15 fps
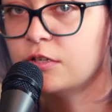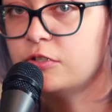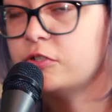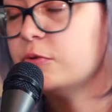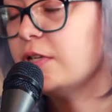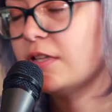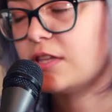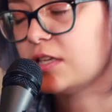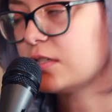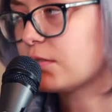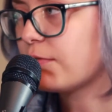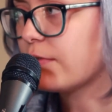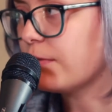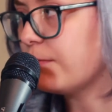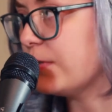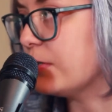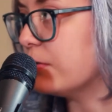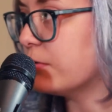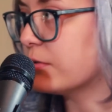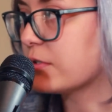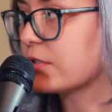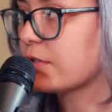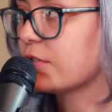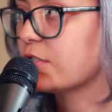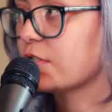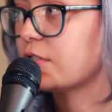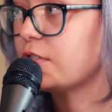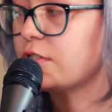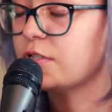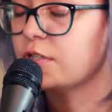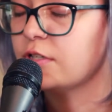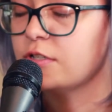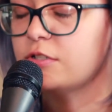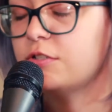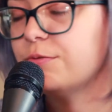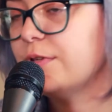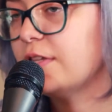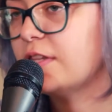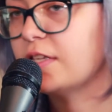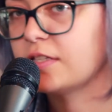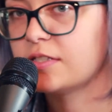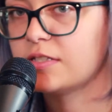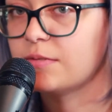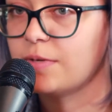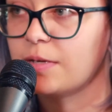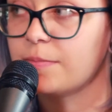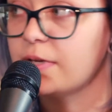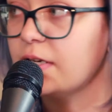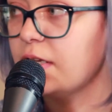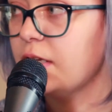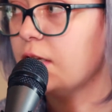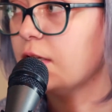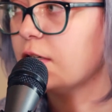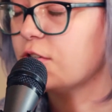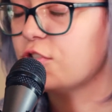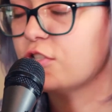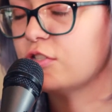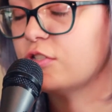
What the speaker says: doing things for the views or just doing things to make money.